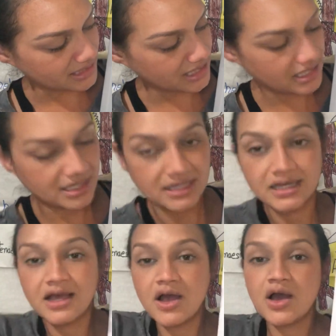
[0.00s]
E.
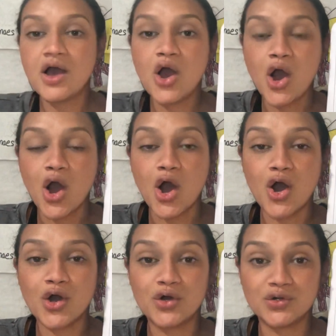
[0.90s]

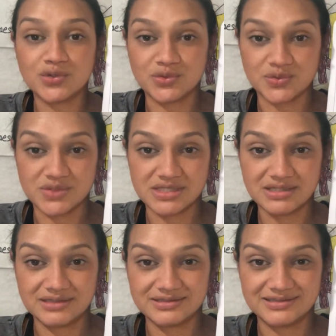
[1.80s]
Hose.
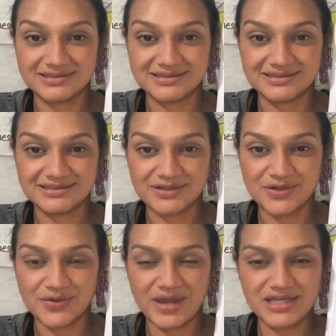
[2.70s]

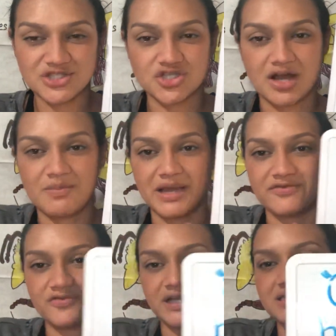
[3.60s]
Great job, my
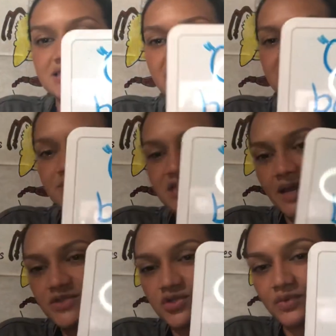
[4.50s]
friends. Take some
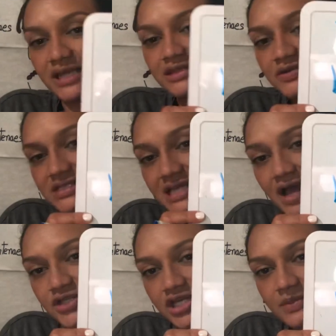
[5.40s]
time to write those
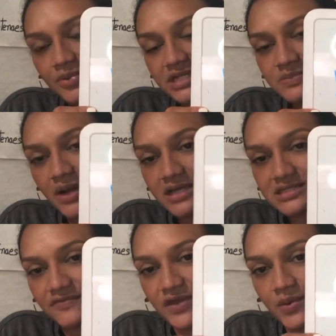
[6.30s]
down. You can press pause
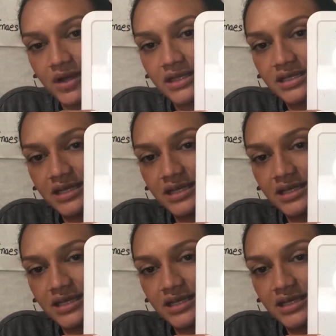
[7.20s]
if you want.